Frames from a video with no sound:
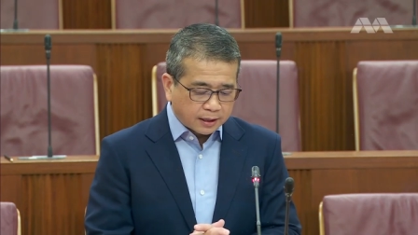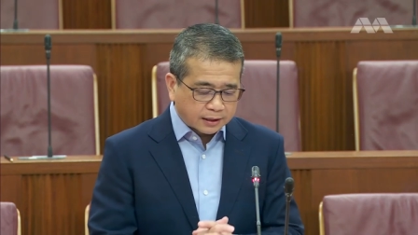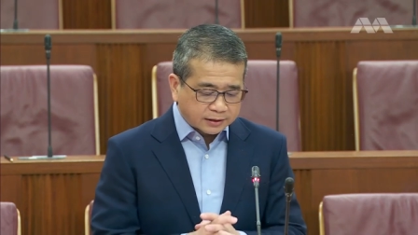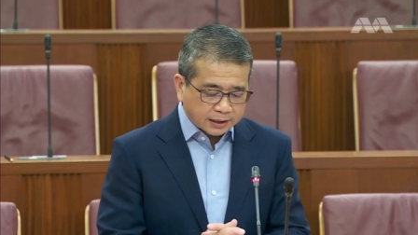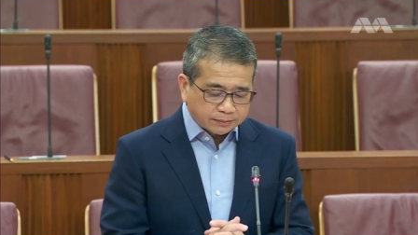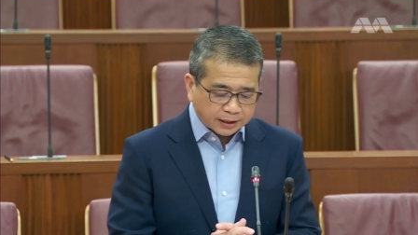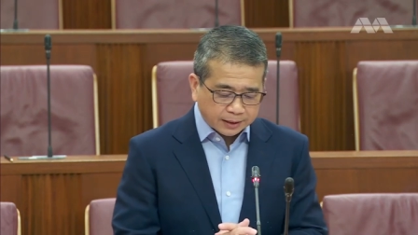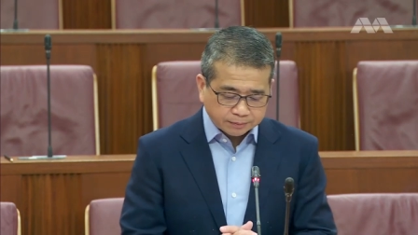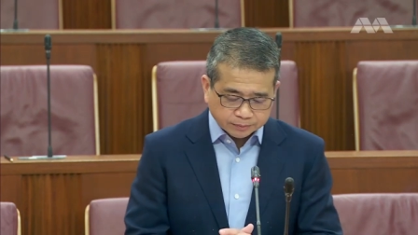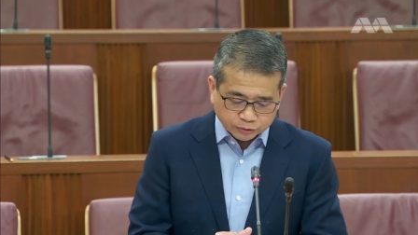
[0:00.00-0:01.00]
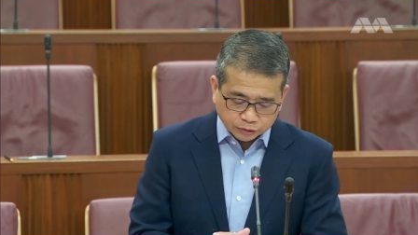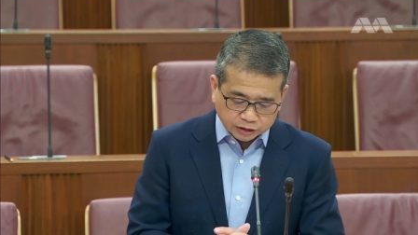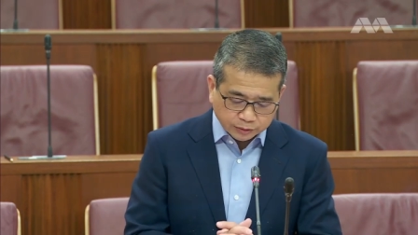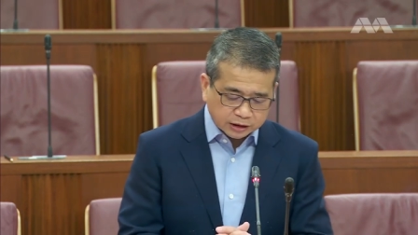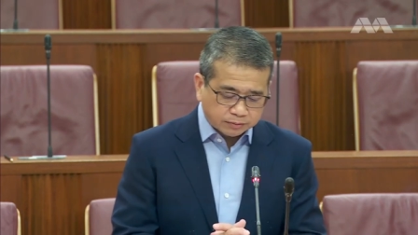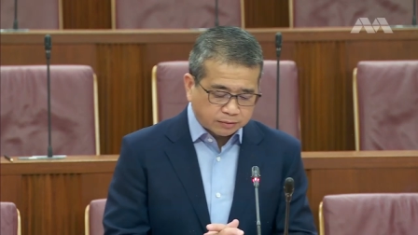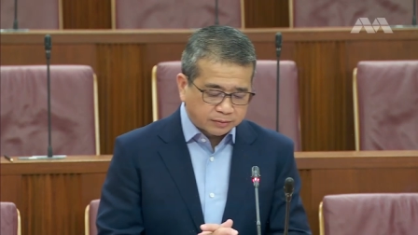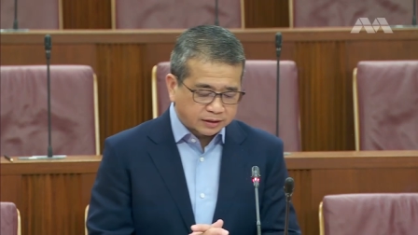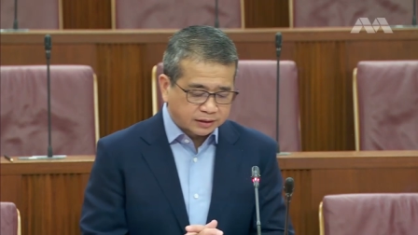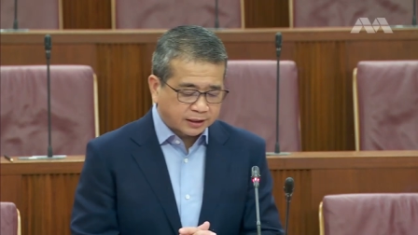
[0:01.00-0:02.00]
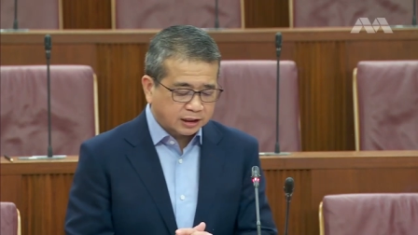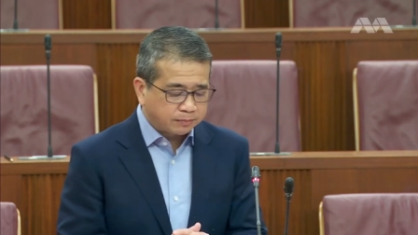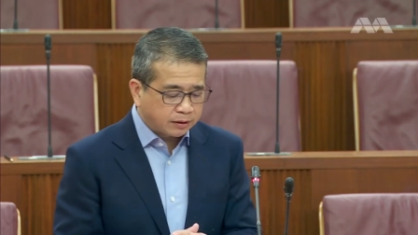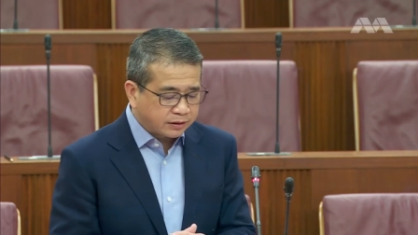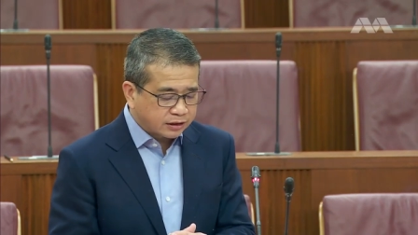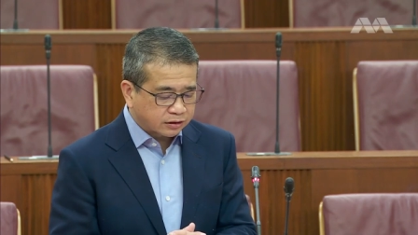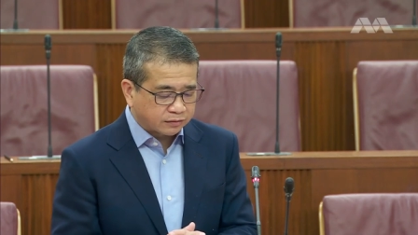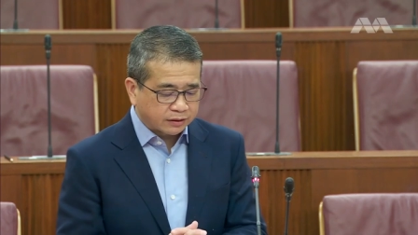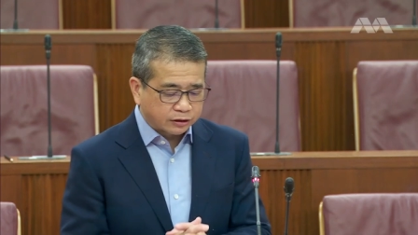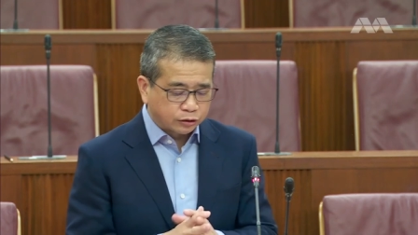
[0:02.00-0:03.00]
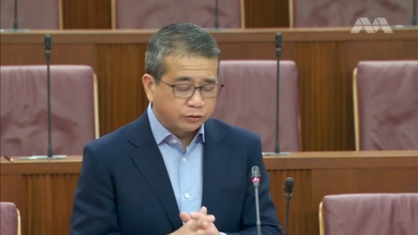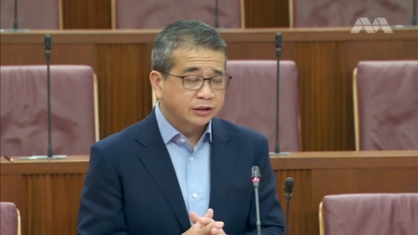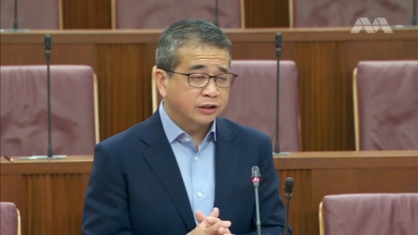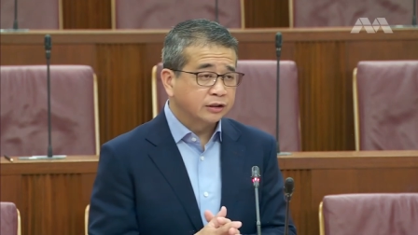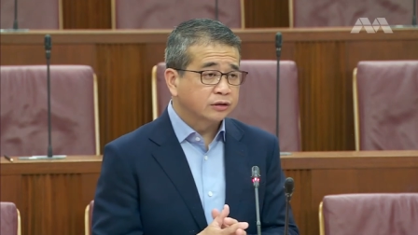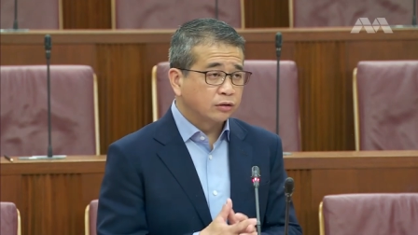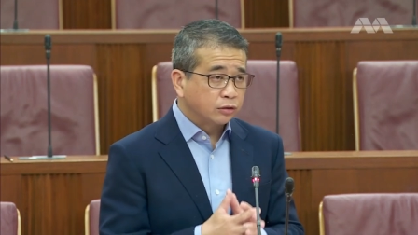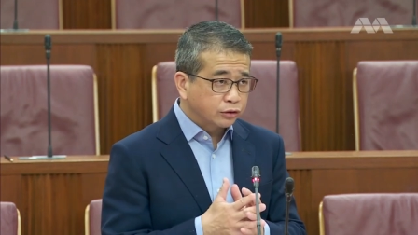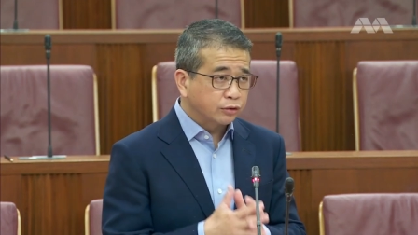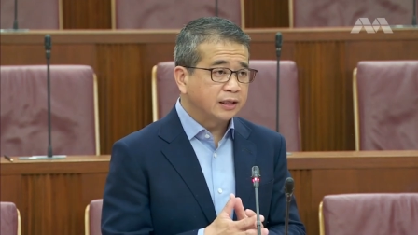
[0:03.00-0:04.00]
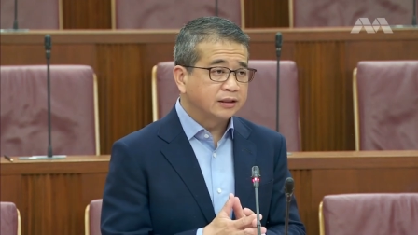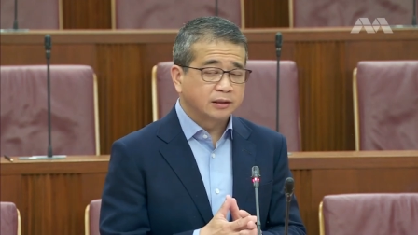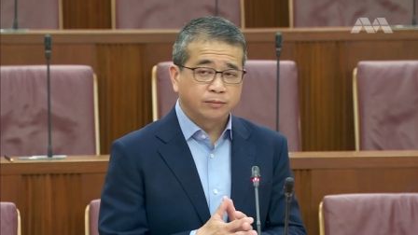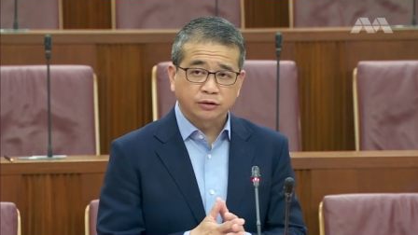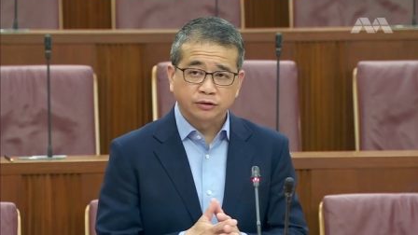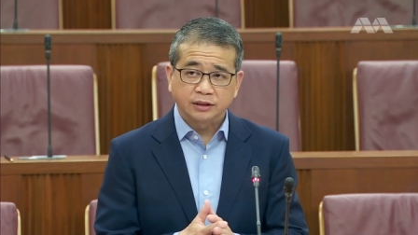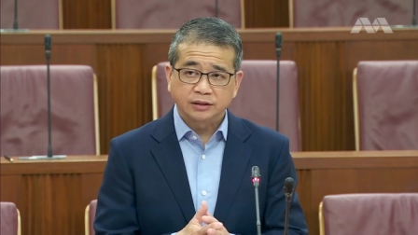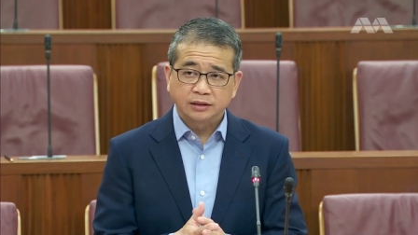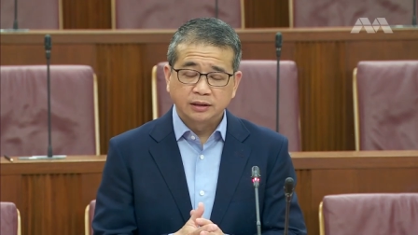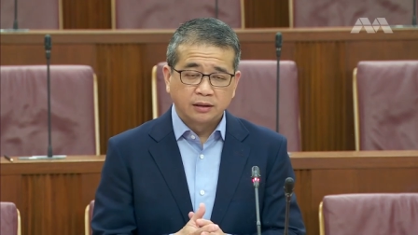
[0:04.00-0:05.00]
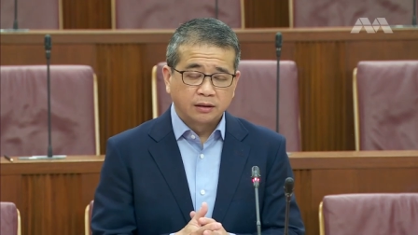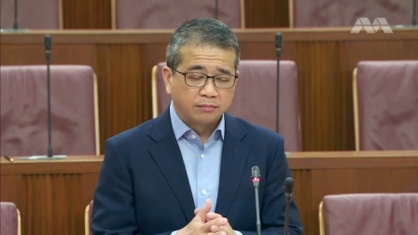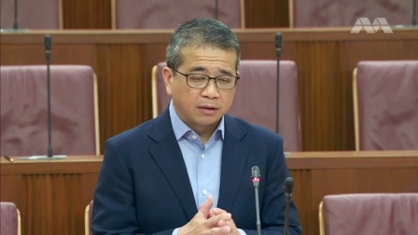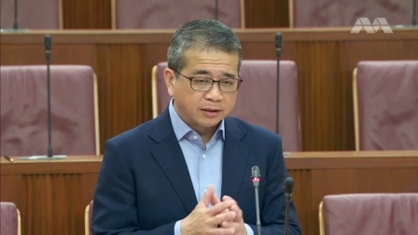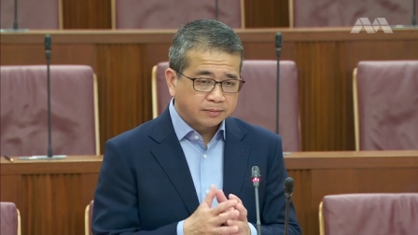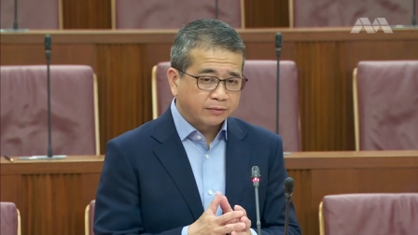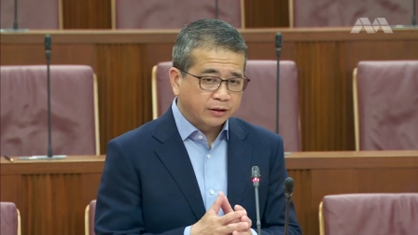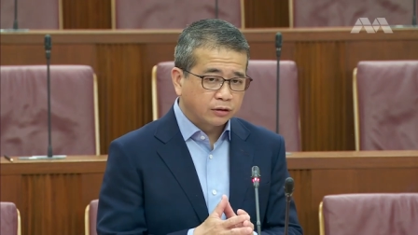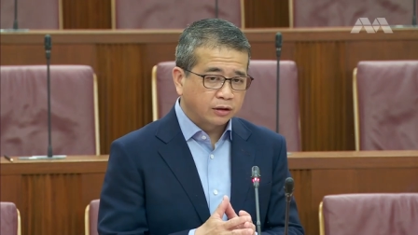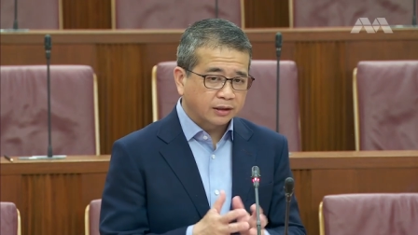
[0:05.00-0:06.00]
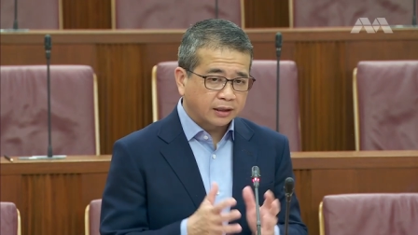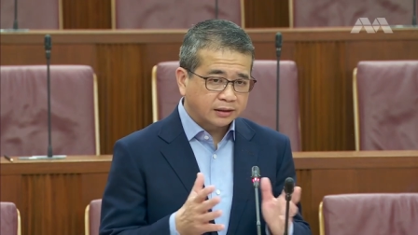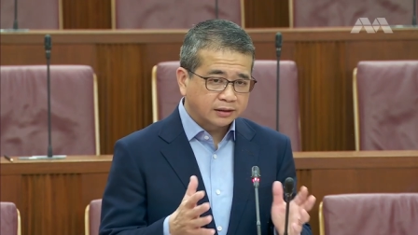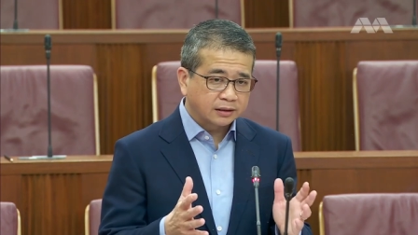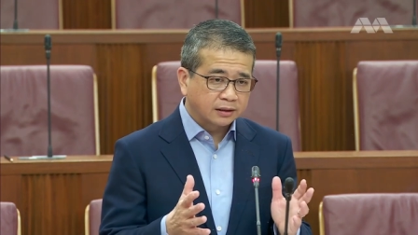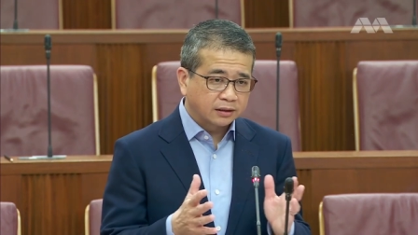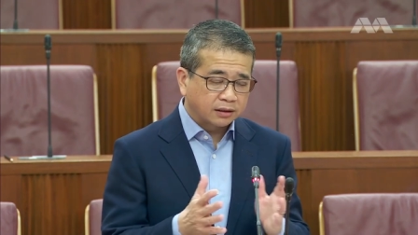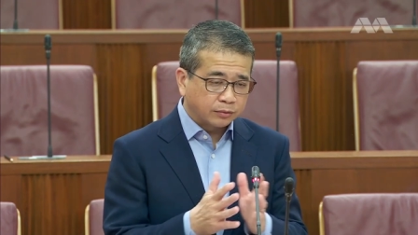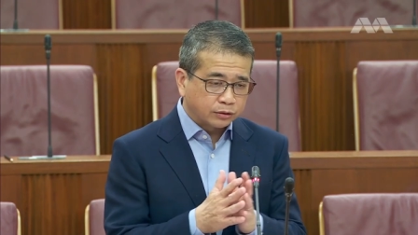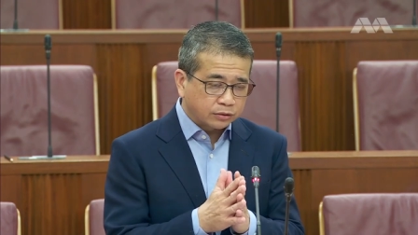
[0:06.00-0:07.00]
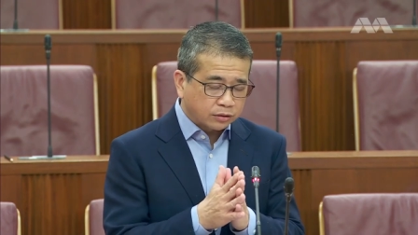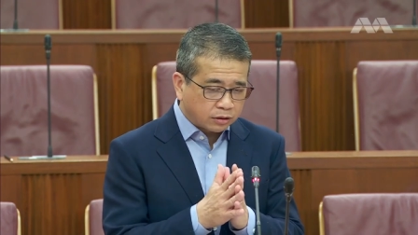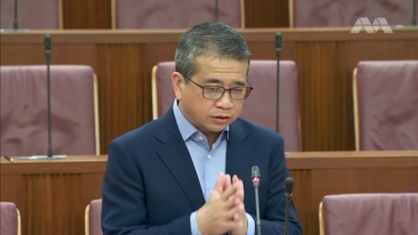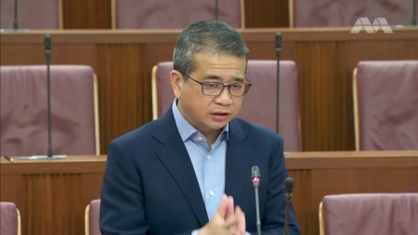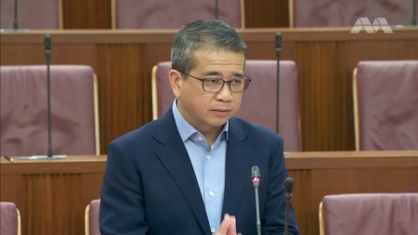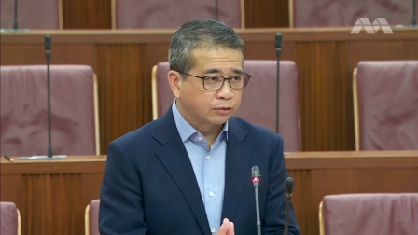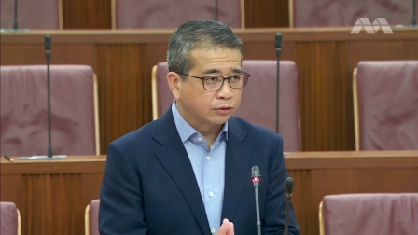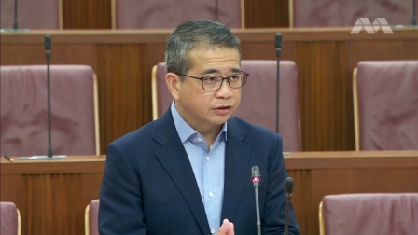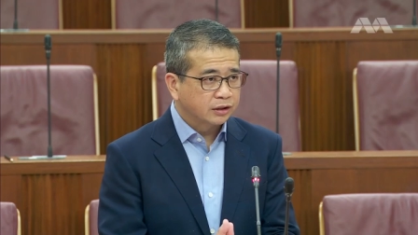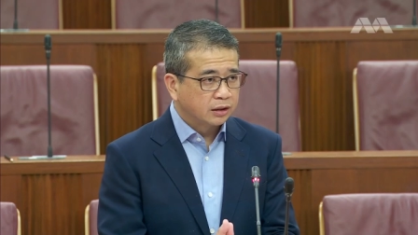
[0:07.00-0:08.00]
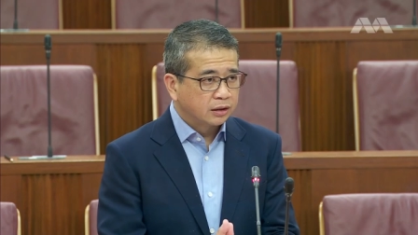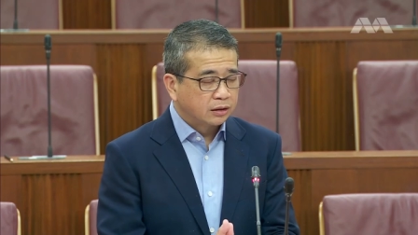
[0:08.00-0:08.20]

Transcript: At the same time, to assuage members, the experiences of other jurisdictions also lend support to this. Members might recall that I said earlier that we took a cautious approach.